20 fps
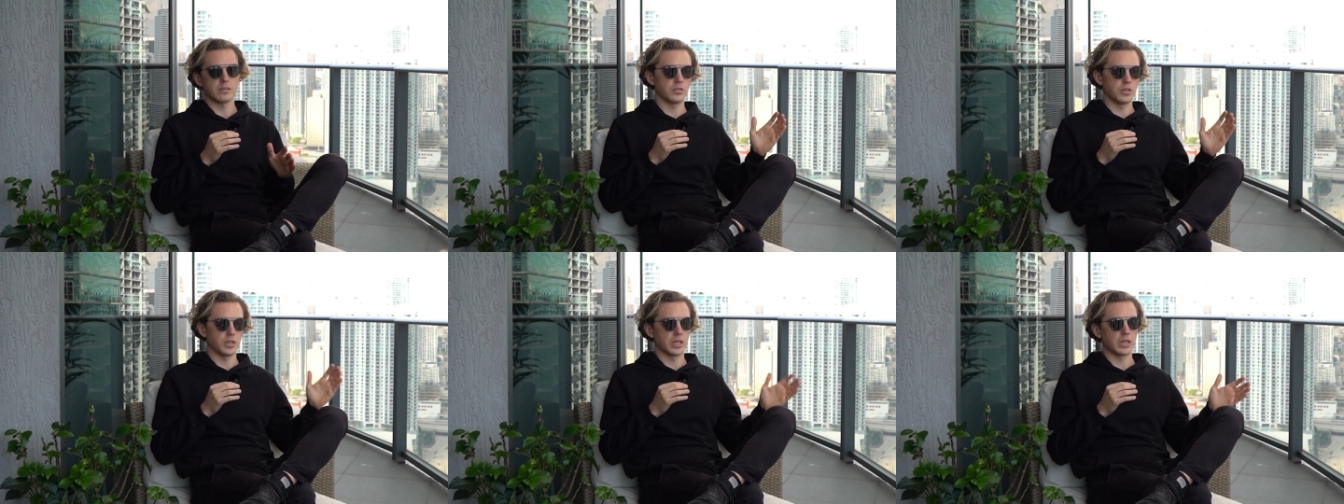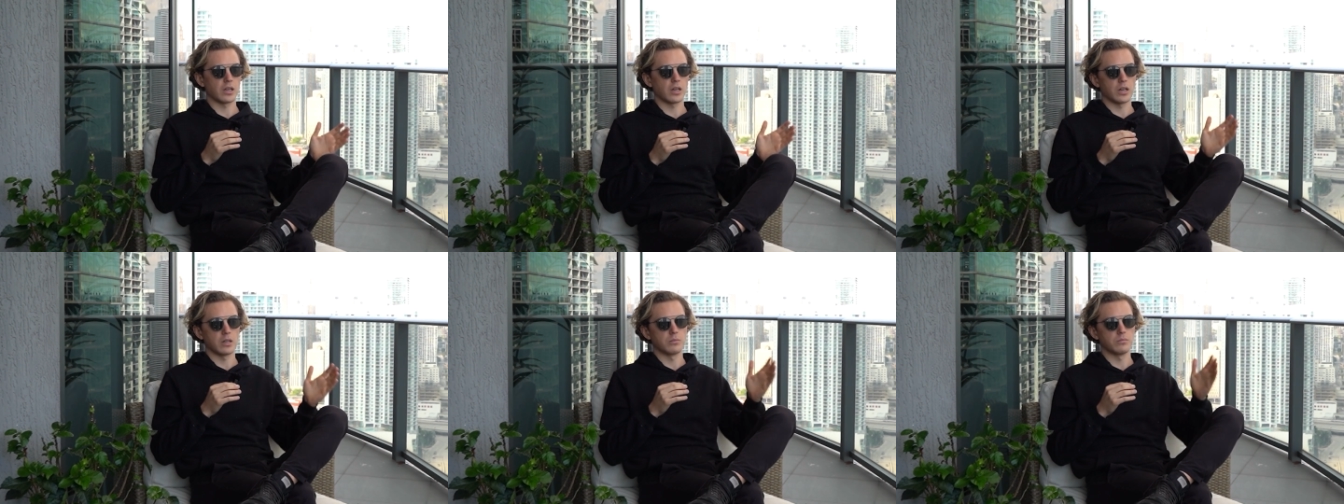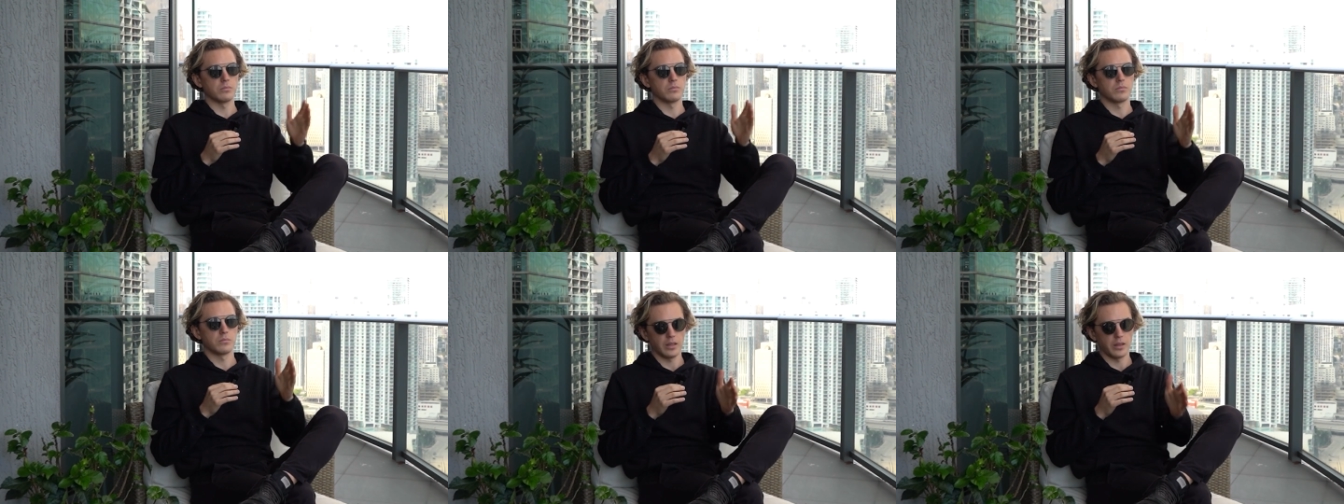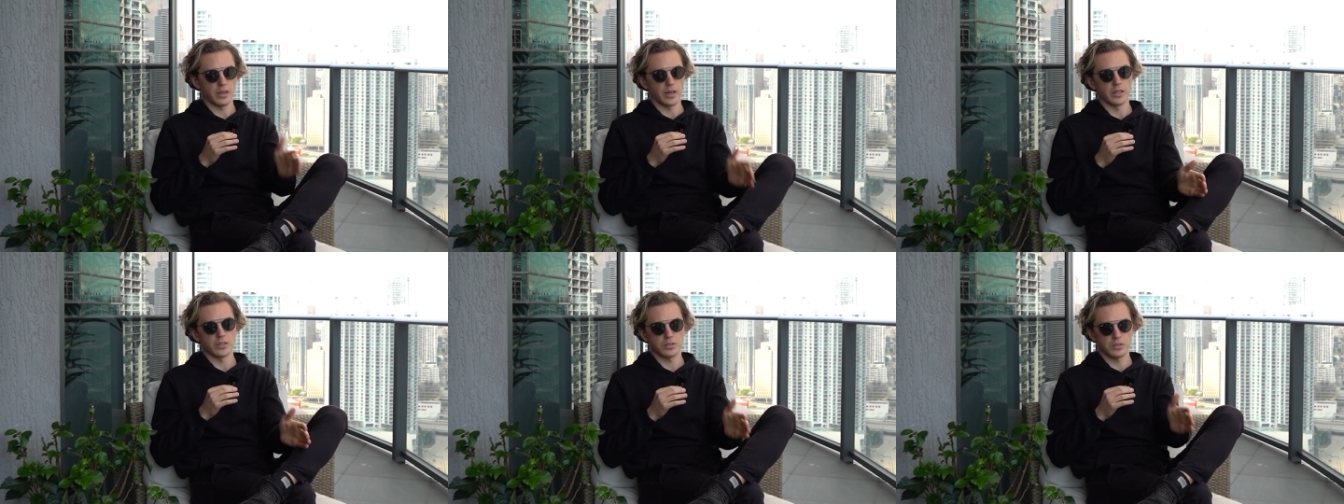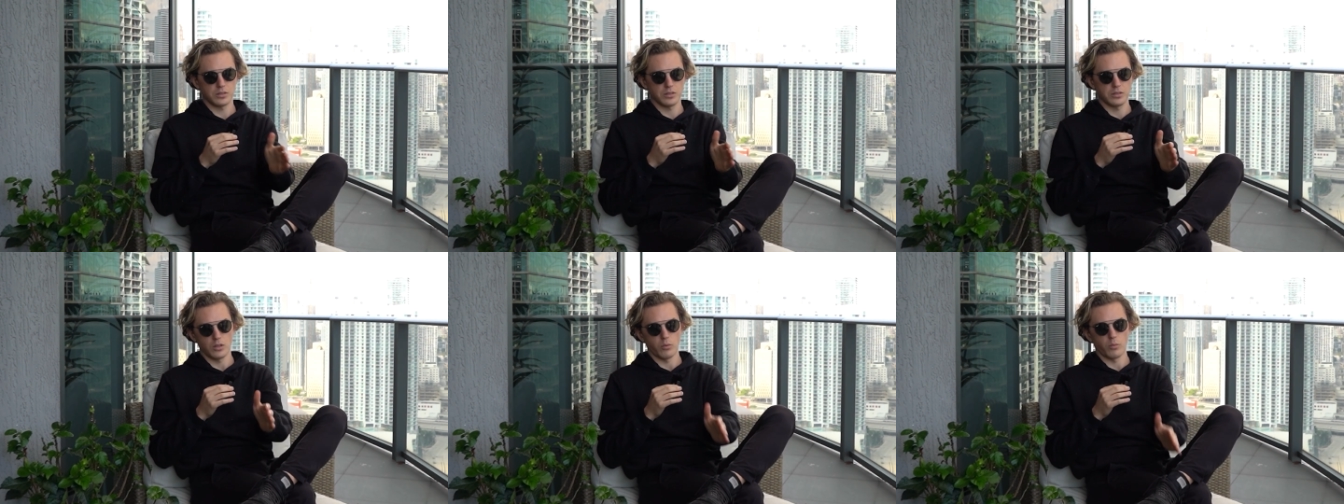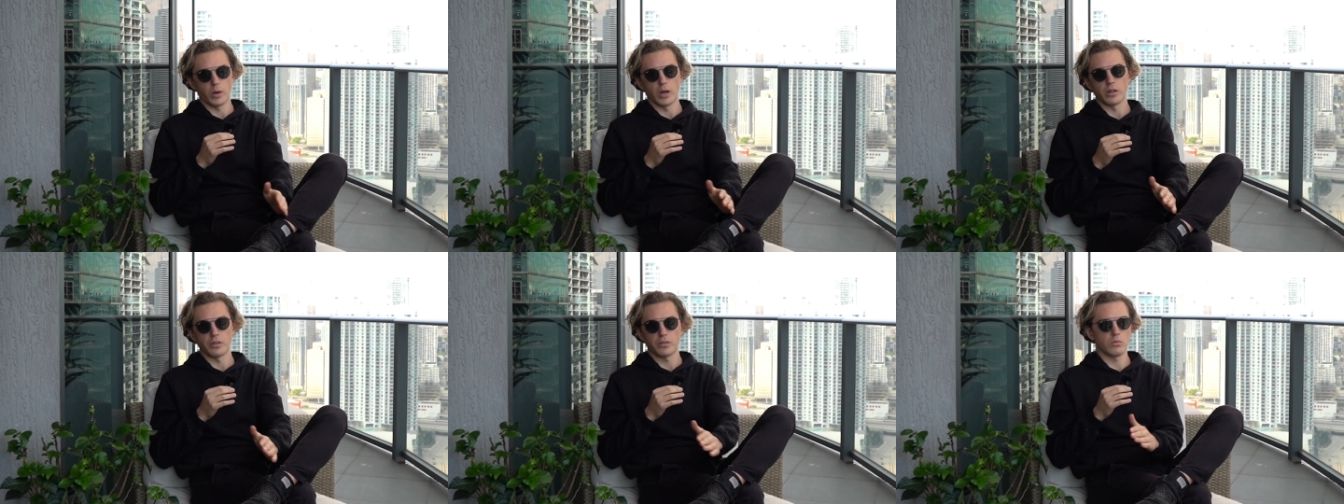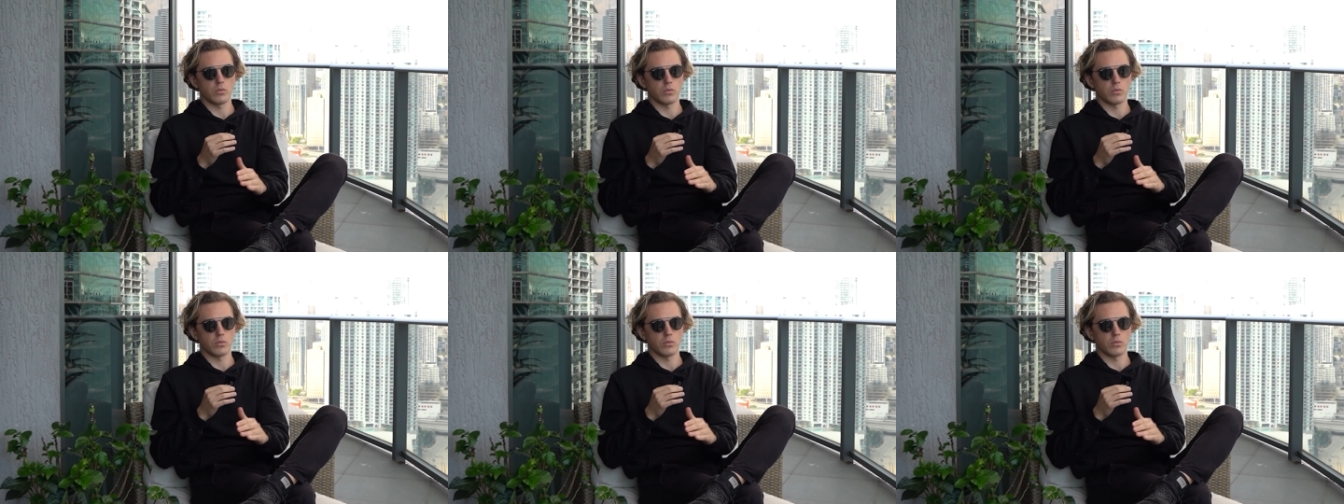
your income and thus your wealth